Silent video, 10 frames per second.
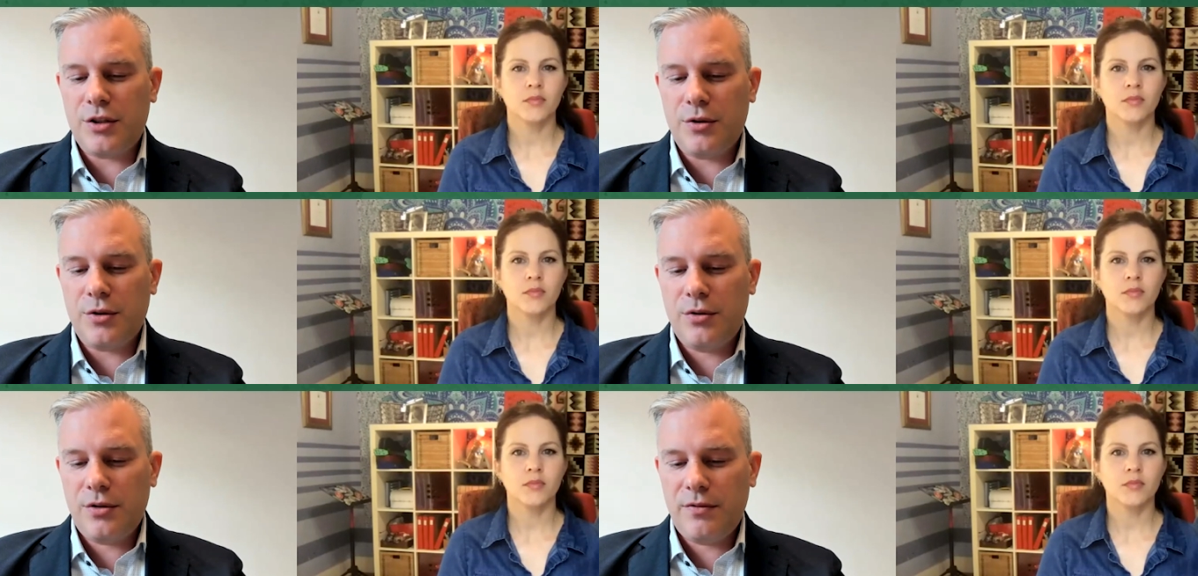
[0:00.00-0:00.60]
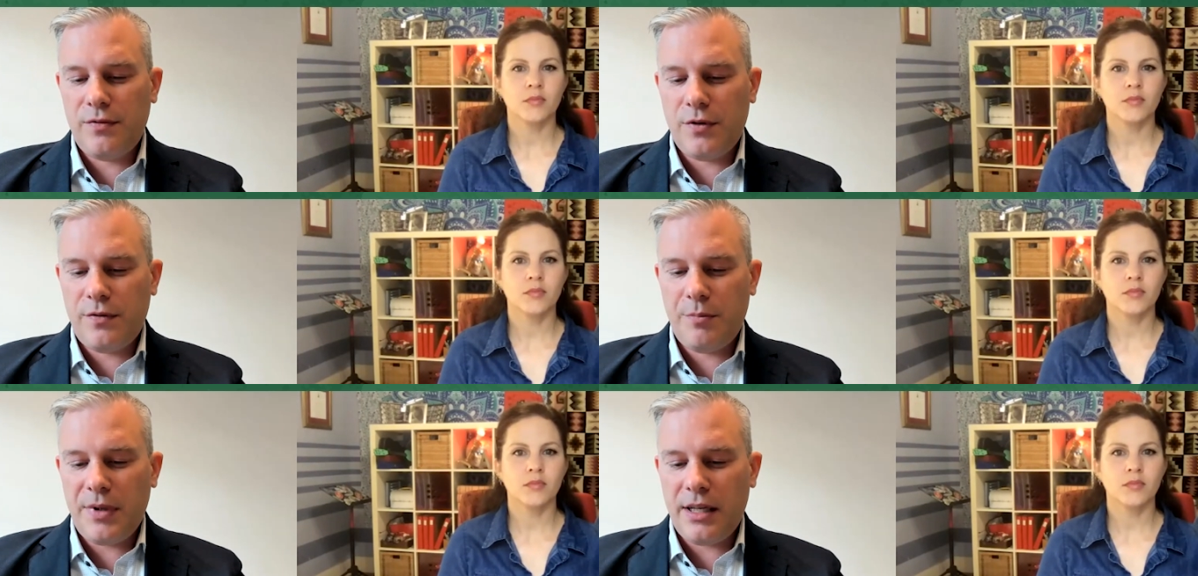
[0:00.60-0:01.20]
Speaker 1: So for,
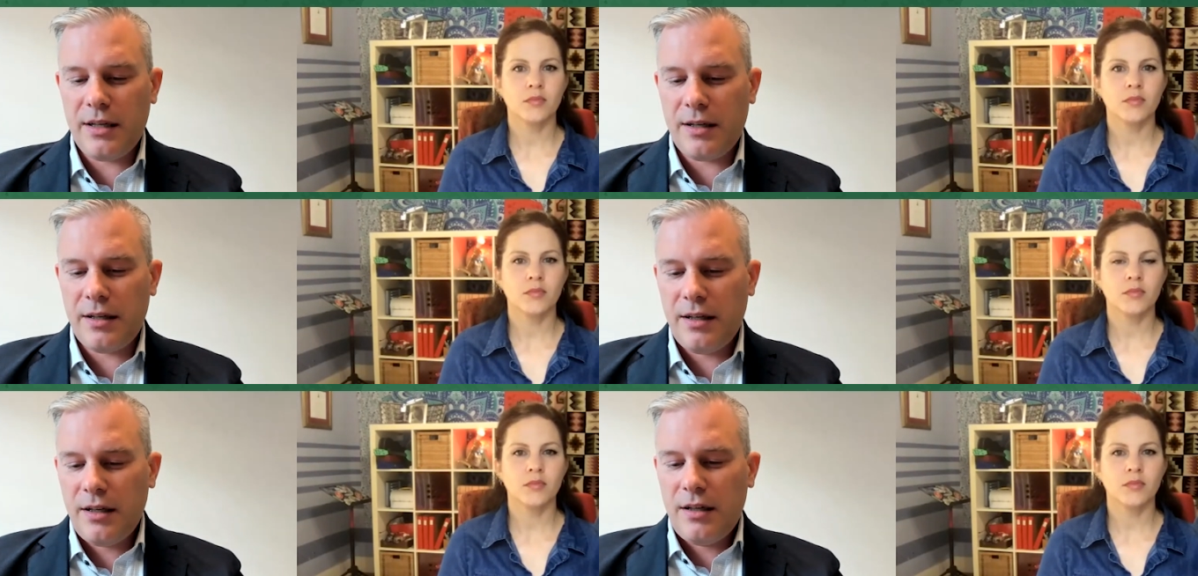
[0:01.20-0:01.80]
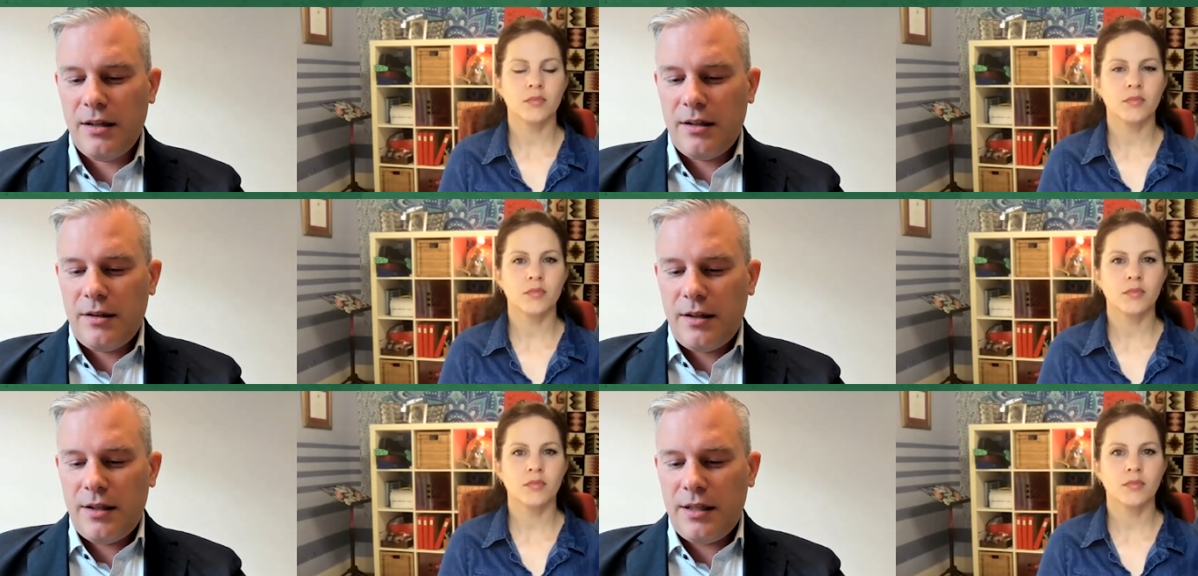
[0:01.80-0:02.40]
for me, I,
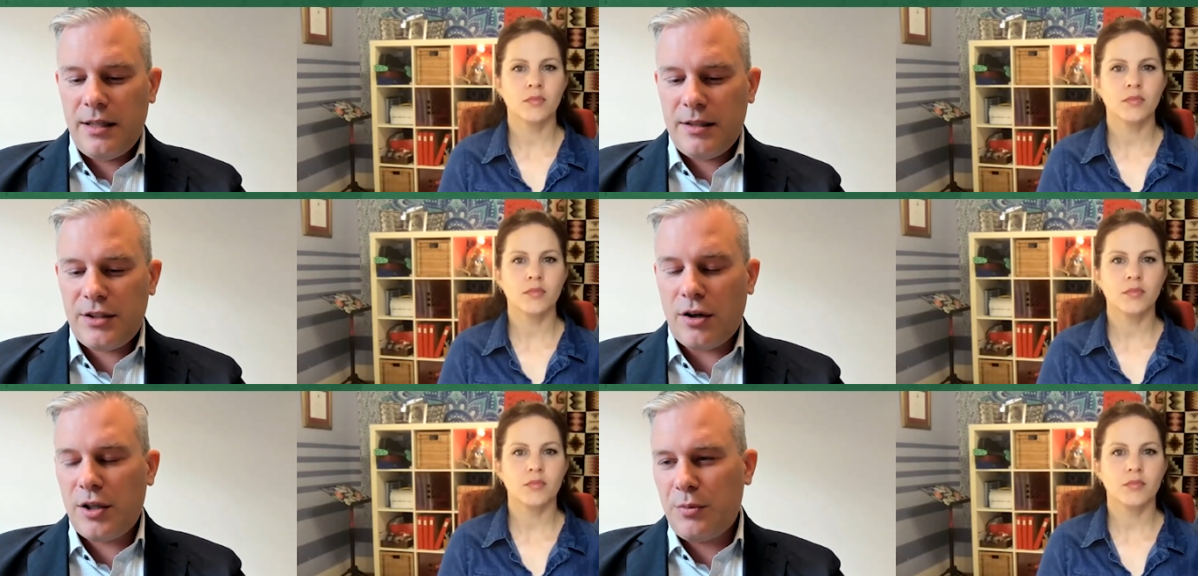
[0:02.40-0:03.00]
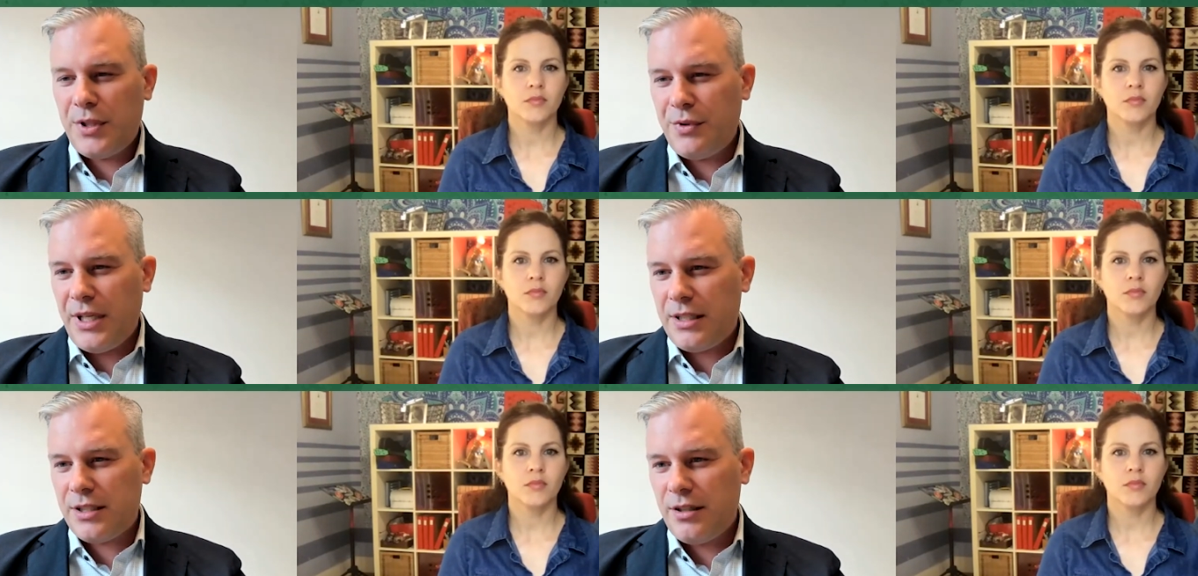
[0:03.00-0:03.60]
it started with
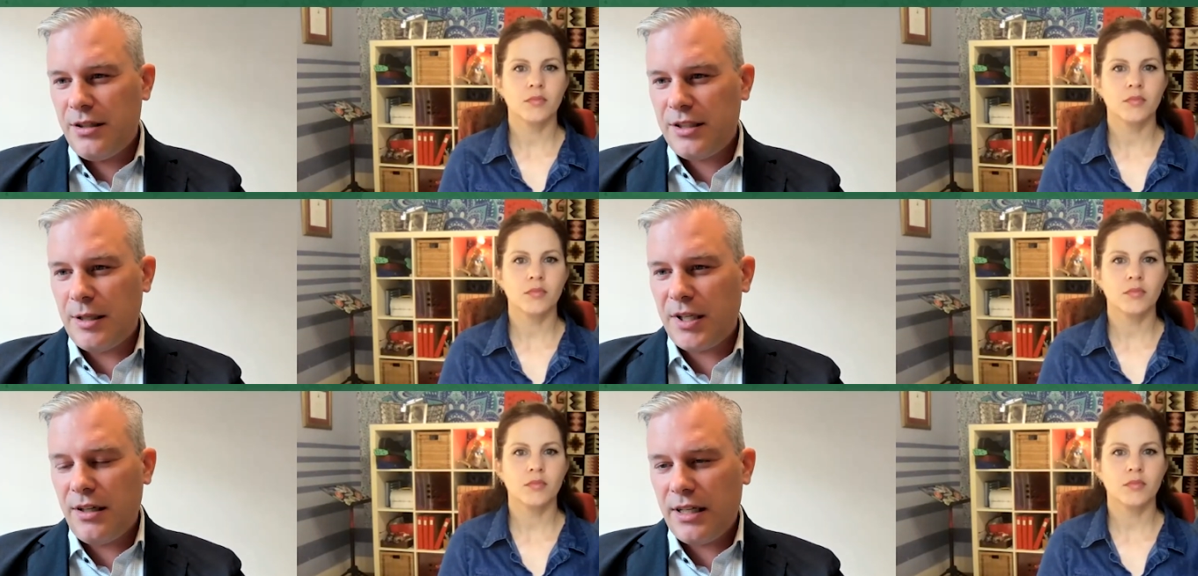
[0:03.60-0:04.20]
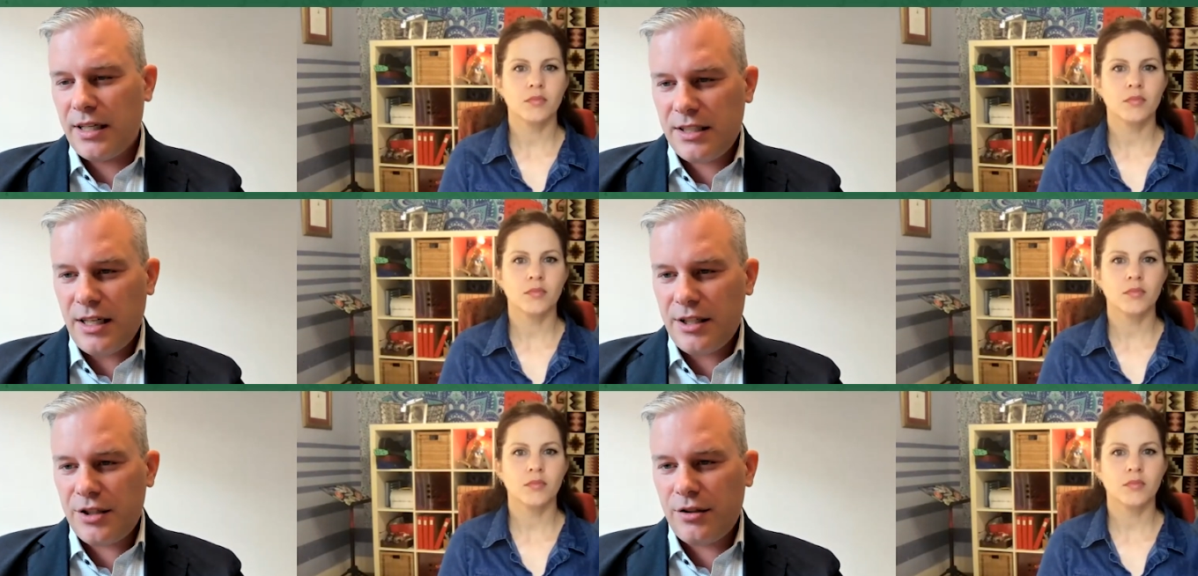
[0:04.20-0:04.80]
REACH chemical
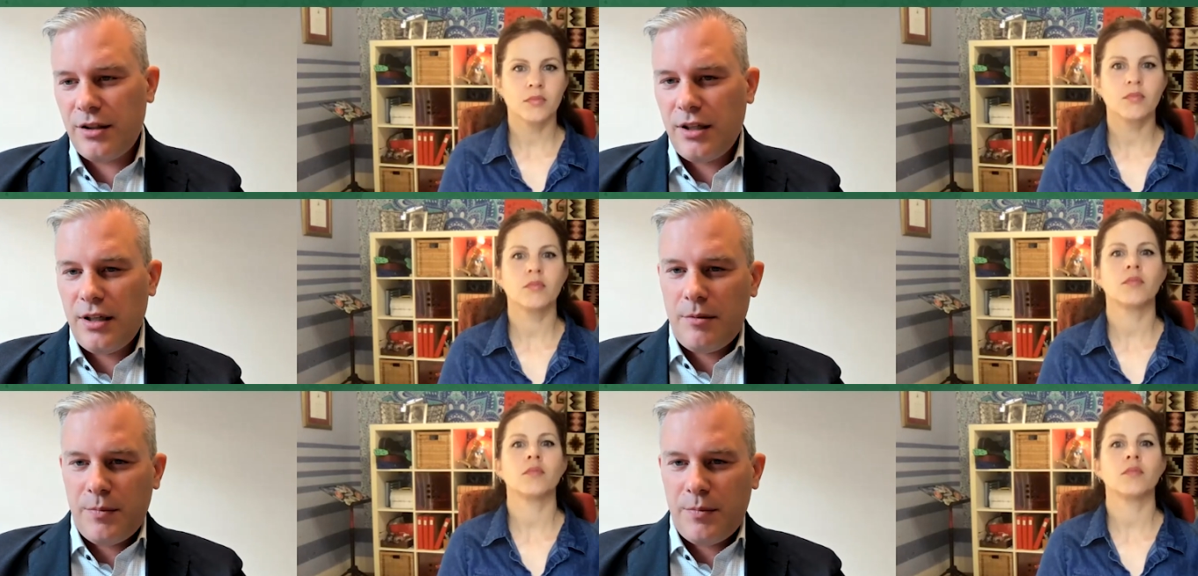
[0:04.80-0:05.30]
legislation,